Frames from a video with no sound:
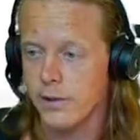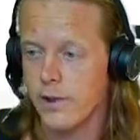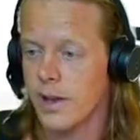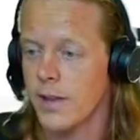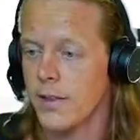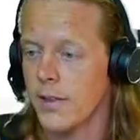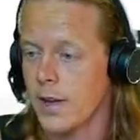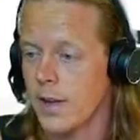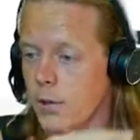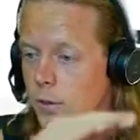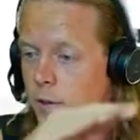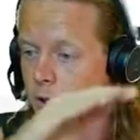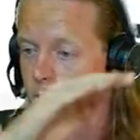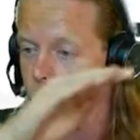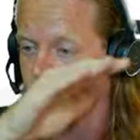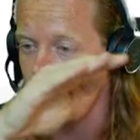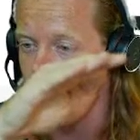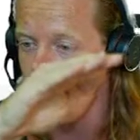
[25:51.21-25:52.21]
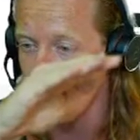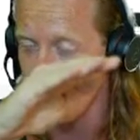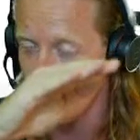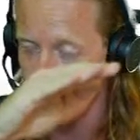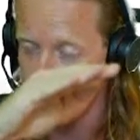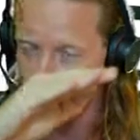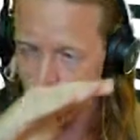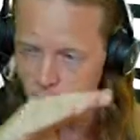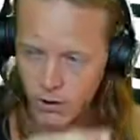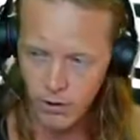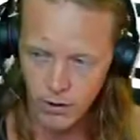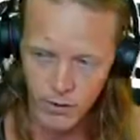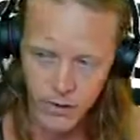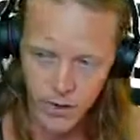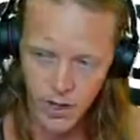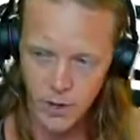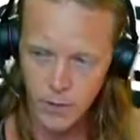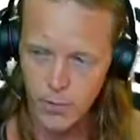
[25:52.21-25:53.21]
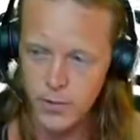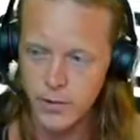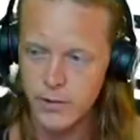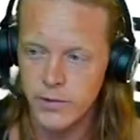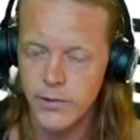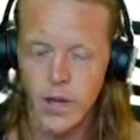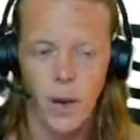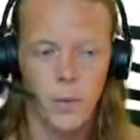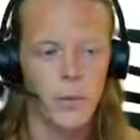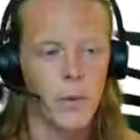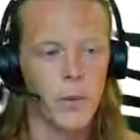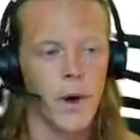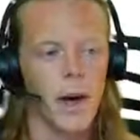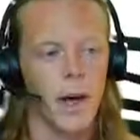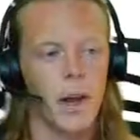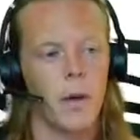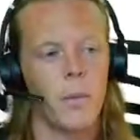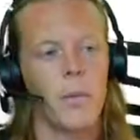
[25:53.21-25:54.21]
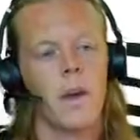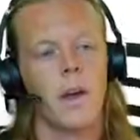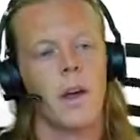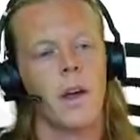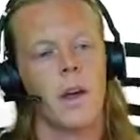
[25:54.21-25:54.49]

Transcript: and then we stack rank all the companies top to bottom,